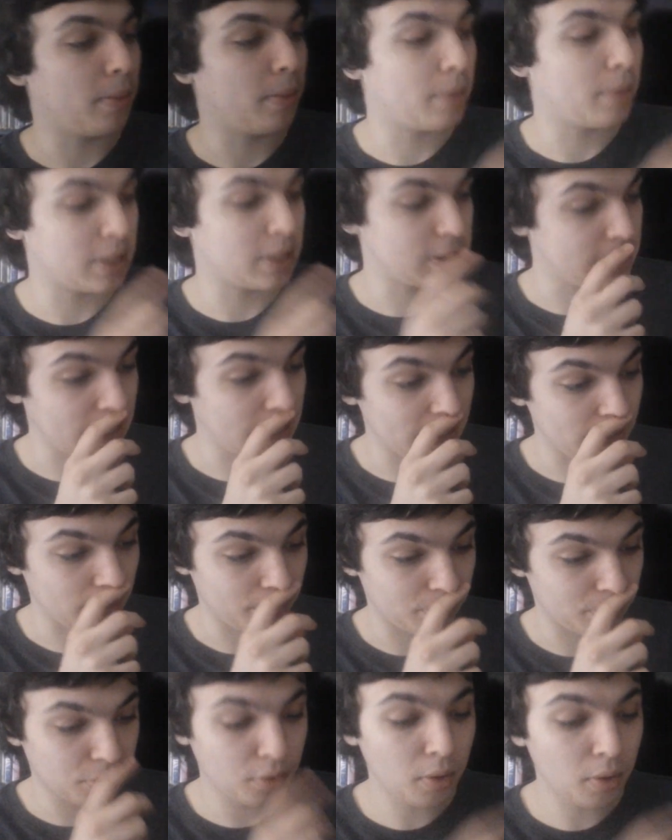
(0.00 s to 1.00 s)
I must say,
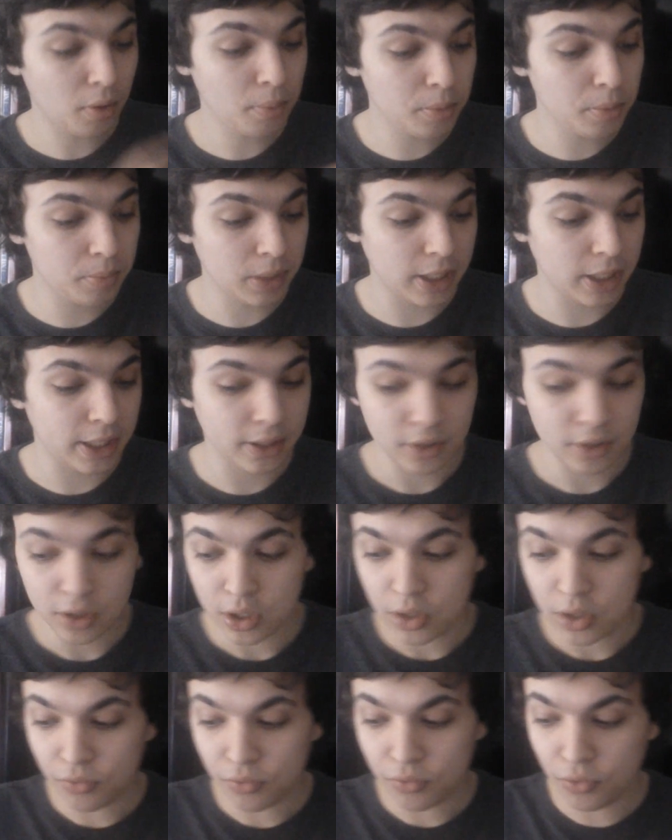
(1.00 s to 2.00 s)
though. Probably
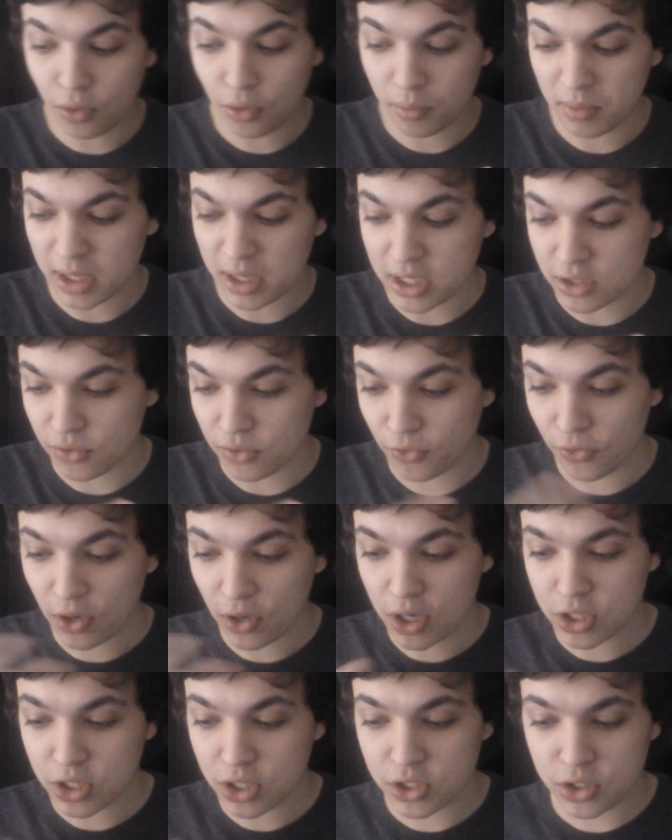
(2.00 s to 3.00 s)
from his
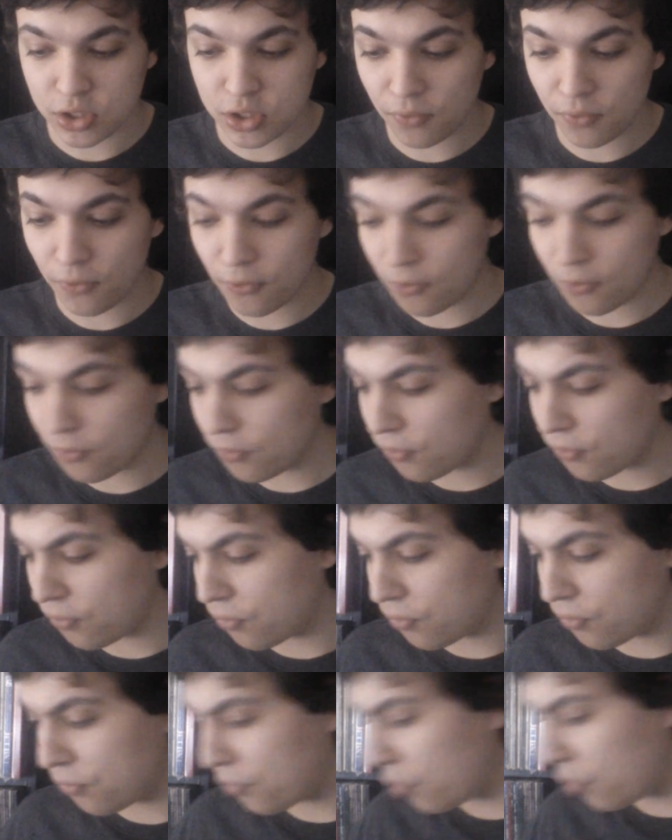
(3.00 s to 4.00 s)
first
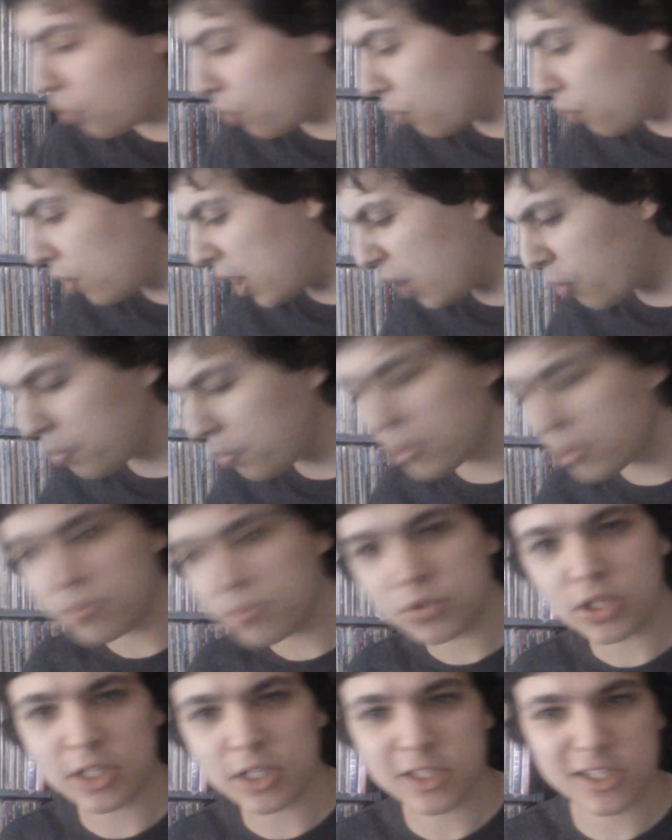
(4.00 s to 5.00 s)
4
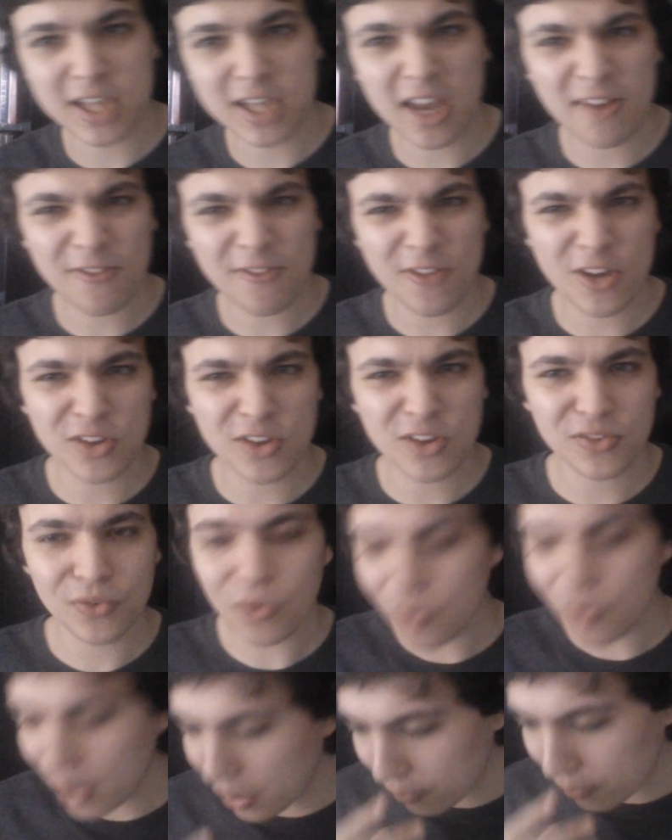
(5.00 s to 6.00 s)
albums, I'd say. First
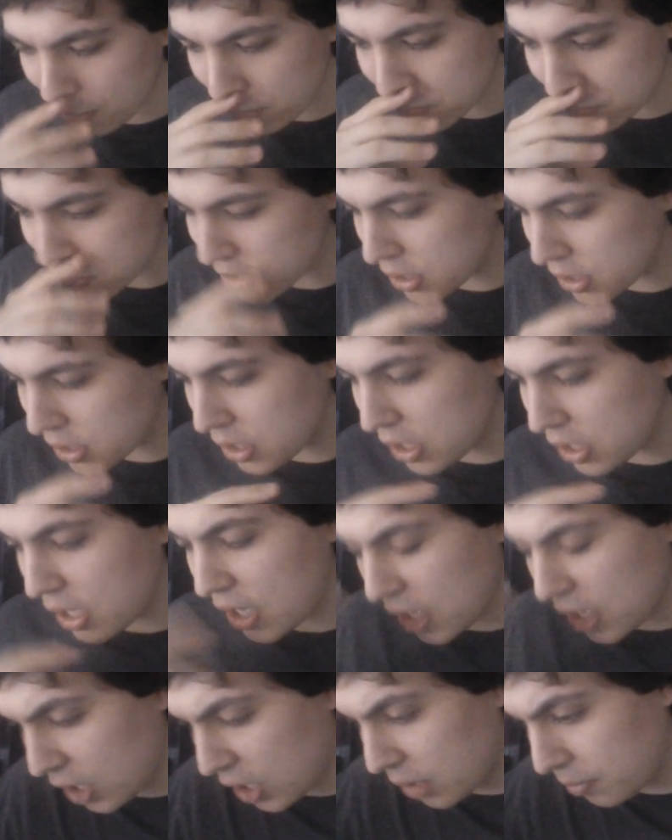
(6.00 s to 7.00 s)
4 albums.
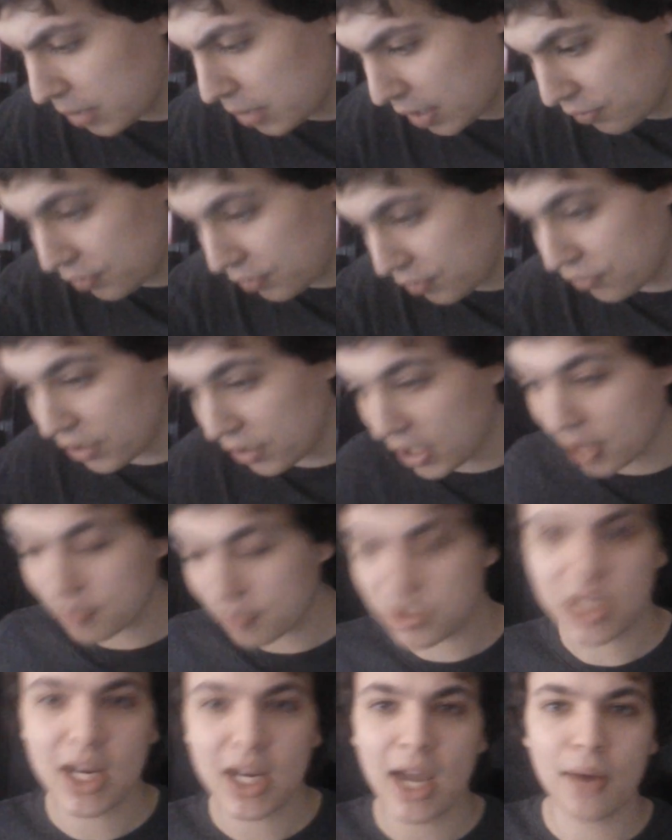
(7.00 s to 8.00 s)
Everything up
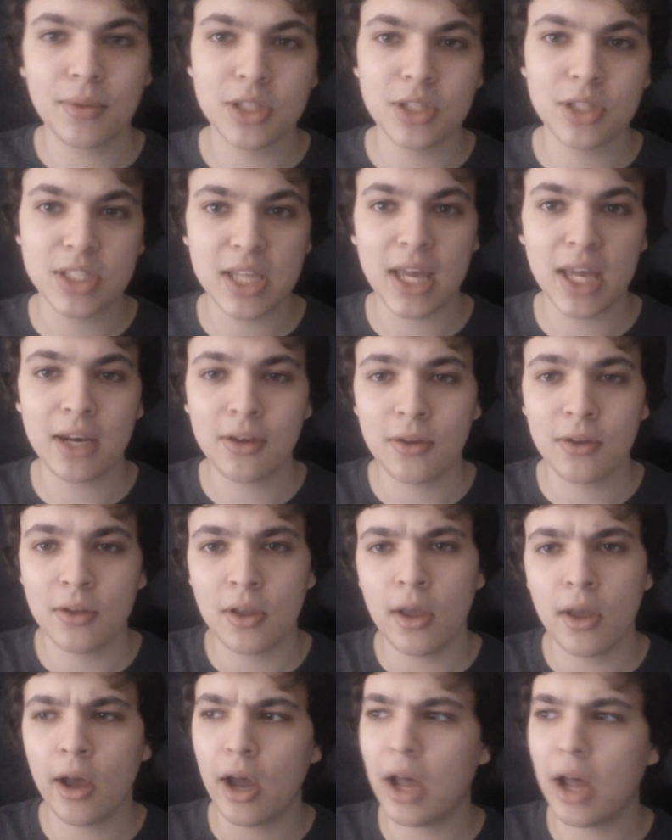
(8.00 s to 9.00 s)
to Now and Zen.
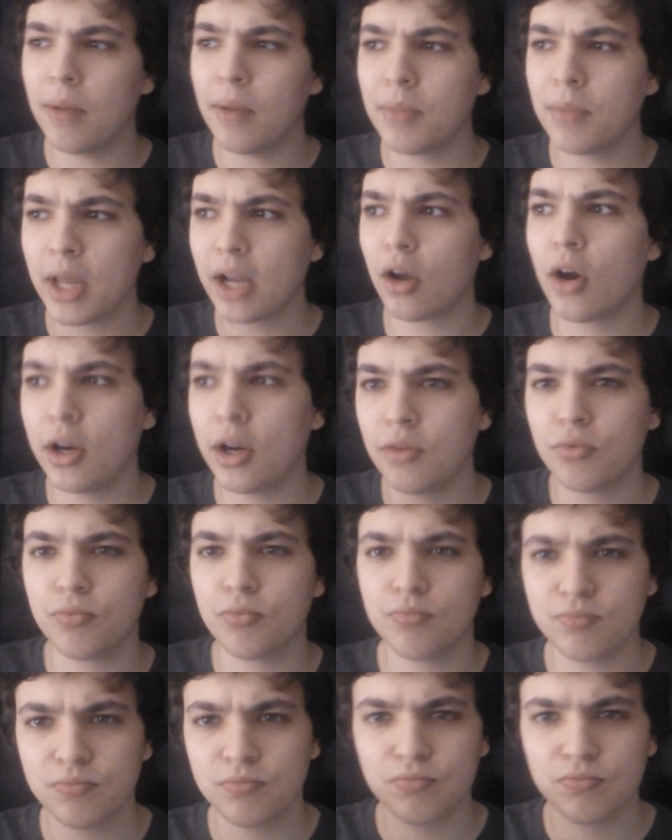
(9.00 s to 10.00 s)
That kind of
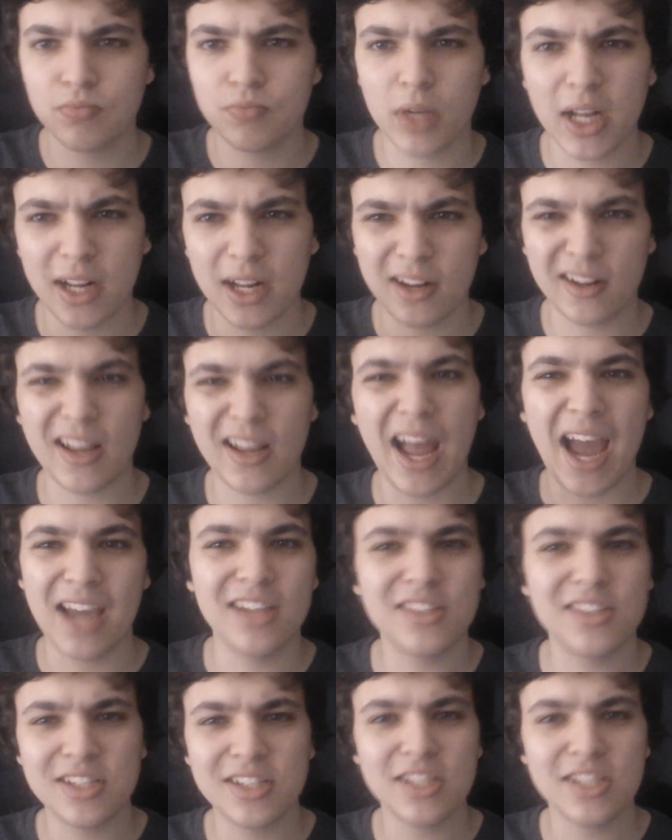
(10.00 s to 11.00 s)

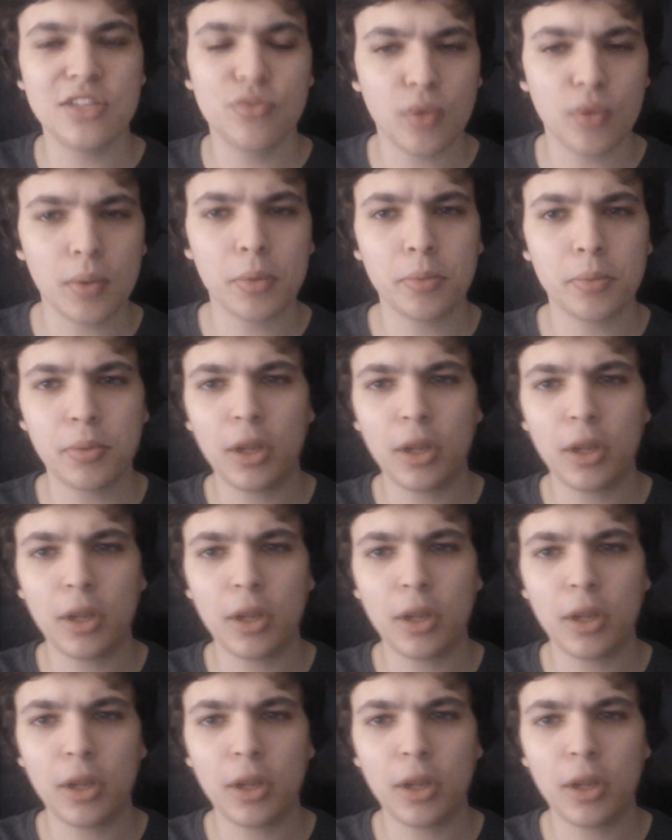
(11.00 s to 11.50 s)
80s Robert